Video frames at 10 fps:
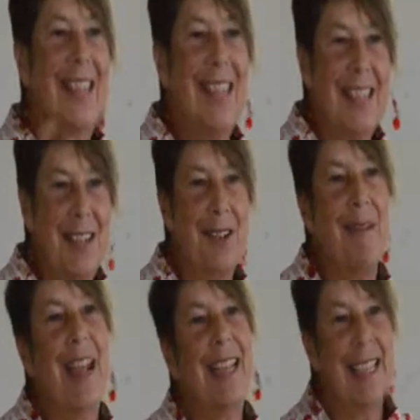see that you're
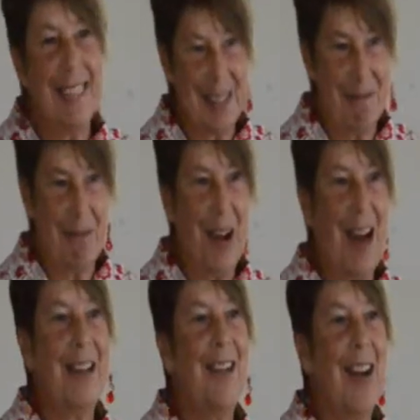making some
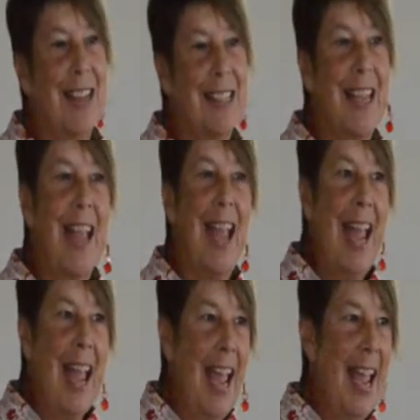progress,
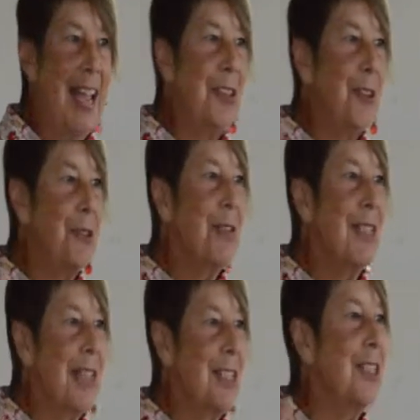and those
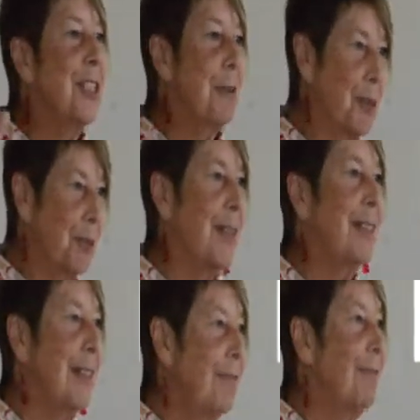relationships
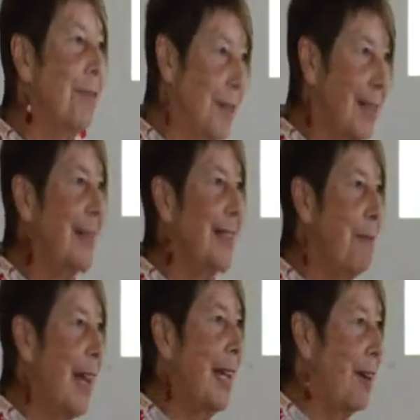really, really
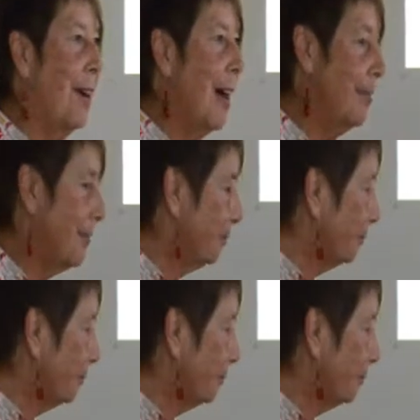pay off.